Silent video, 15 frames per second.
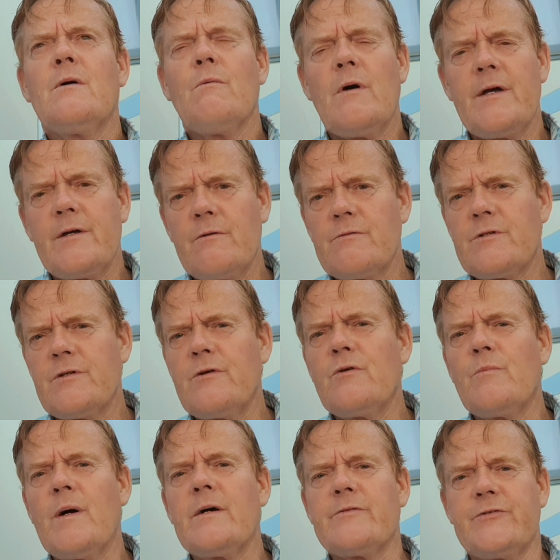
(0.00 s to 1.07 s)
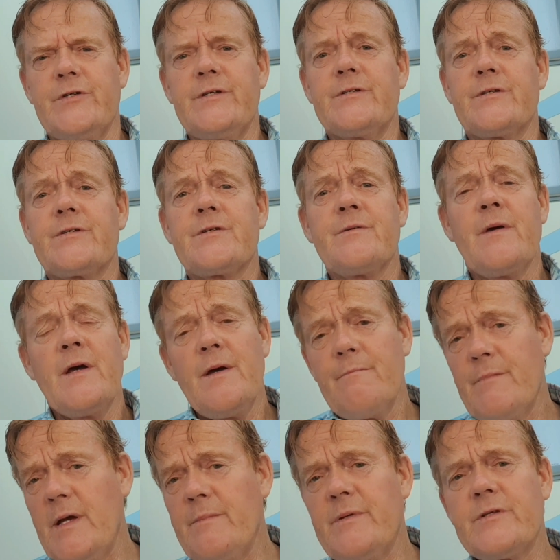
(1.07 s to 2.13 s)
what are you going to do about Jesus?
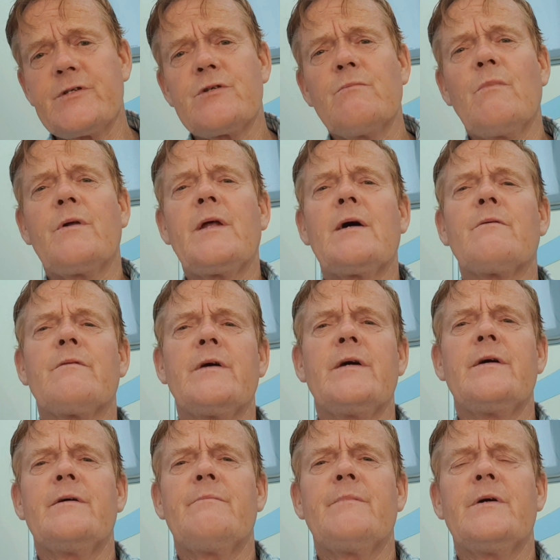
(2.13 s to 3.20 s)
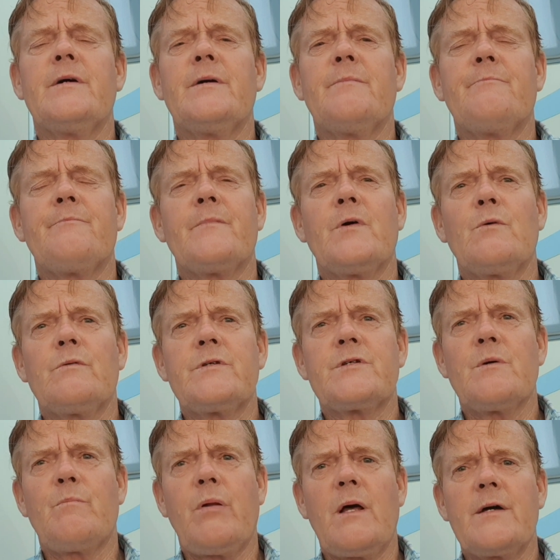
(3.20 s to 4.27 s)
Maybe there's someone out there who
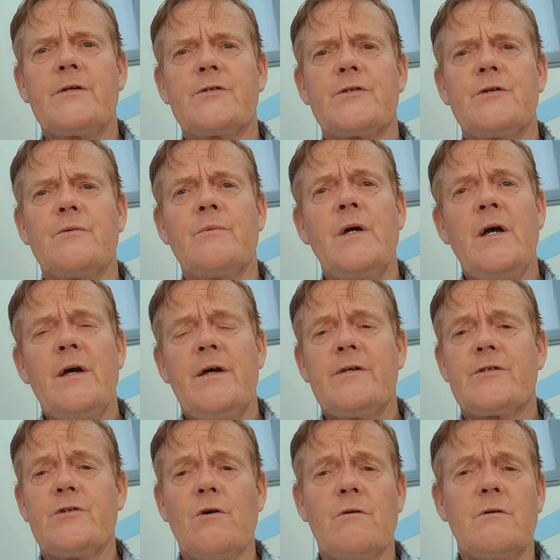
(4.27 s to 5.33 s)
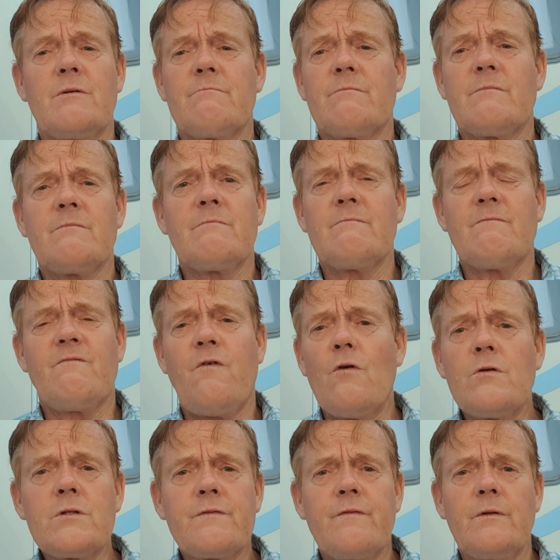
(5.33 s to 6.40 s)
this applies to. It's not
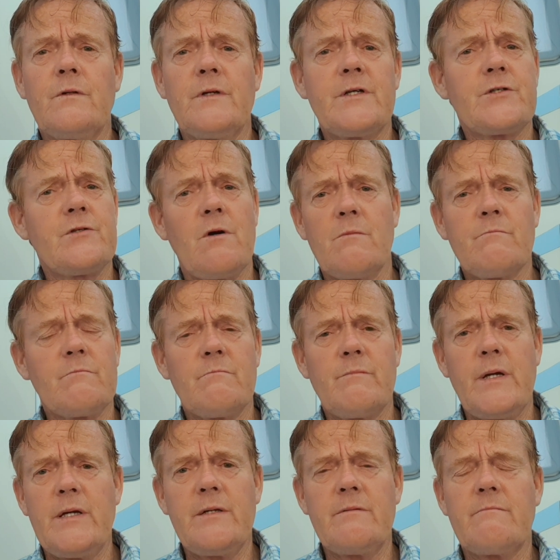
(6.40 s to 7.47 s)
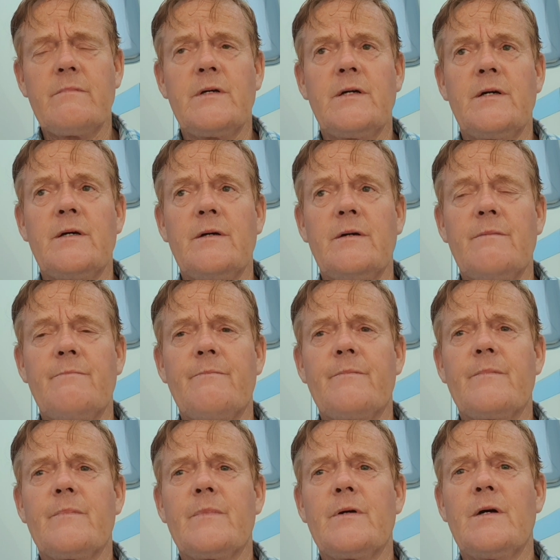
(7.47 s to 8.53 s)
forceful, it's not being
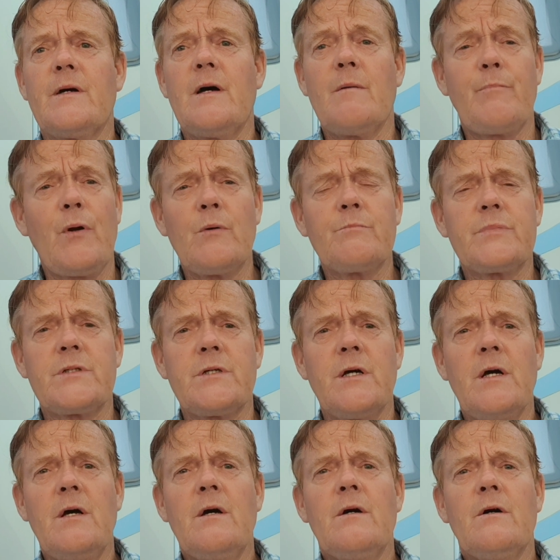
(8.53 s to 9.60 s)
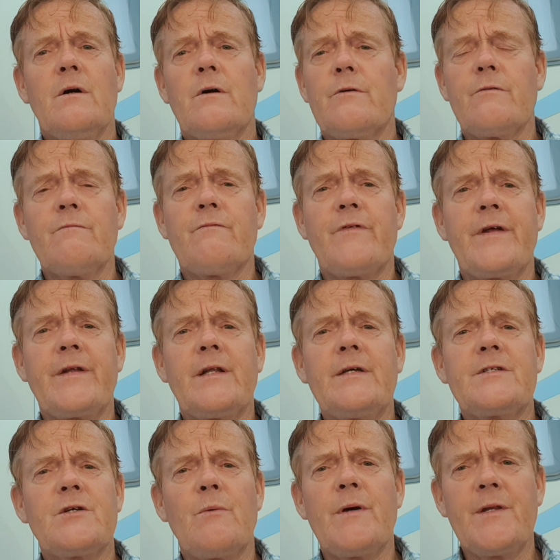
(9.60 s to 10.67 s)
abrupt or
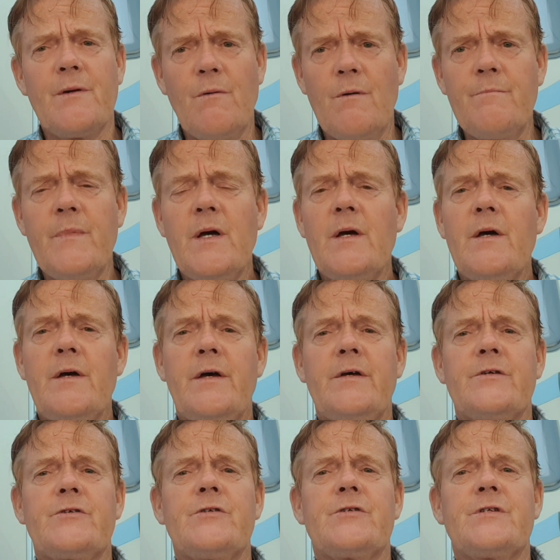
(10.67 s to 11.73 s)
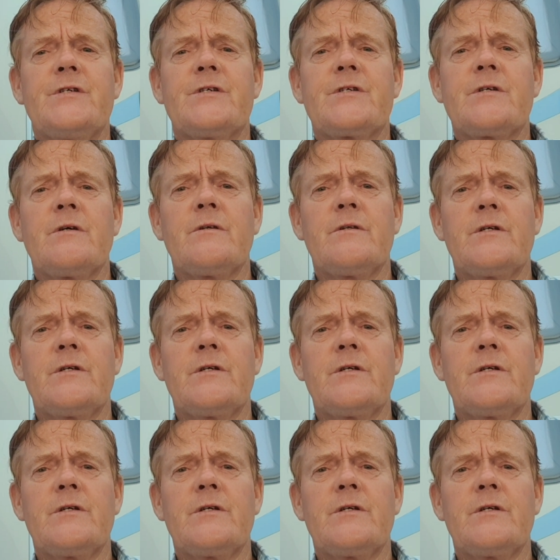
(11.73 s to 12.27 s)
unfriendly to anyone. It's just this